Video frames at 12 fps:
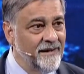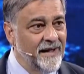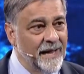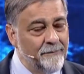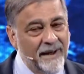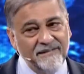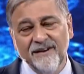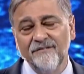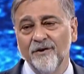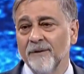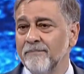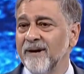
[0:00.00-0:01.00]
imagine if
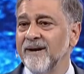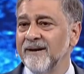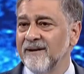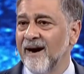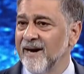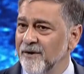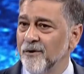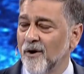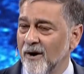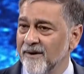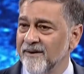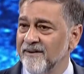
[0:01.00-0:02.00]
you could build entire new
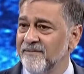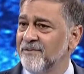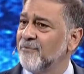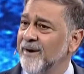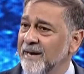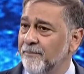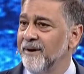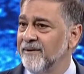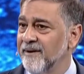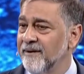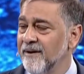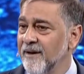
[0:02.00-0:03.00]
colonies 3D
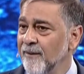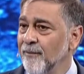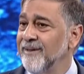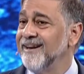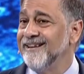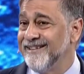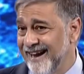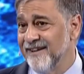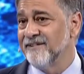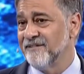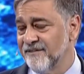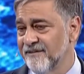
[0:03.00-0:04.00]
printed within
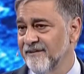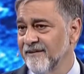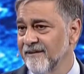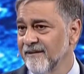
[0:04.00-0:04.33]
days.